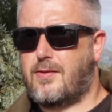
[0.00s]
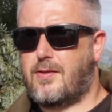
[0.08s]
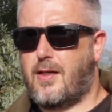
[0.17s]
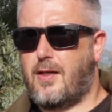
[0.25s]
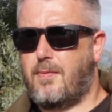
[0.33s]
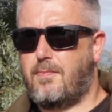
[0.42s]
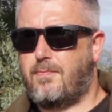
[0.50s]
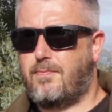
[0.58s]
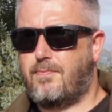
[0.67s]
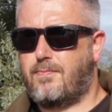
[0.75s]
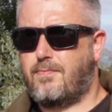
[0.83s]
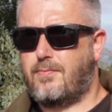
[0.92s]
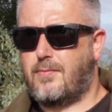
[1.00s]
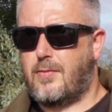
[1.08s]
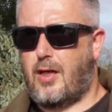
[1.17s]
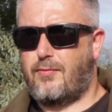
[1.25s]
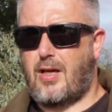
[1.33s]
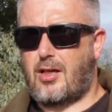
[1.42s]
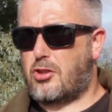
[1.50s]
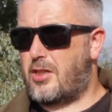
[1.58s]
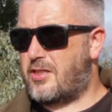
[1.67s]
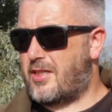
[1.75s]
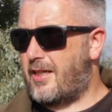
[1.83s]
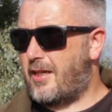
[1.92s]
I've not actually
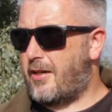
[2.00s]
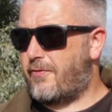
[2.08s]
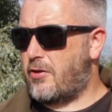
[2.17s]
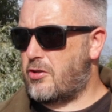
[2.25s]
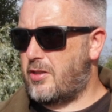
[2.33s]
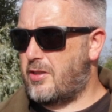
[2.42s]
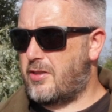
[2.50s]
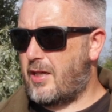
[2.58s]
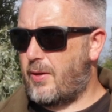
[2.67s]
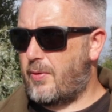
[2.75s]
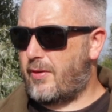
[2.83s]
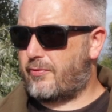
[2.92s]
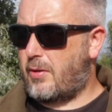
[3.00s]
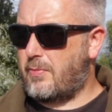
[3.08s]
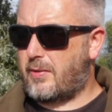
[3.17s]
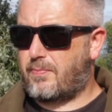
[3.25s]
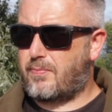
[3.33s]
seen any fish in this area. I've got my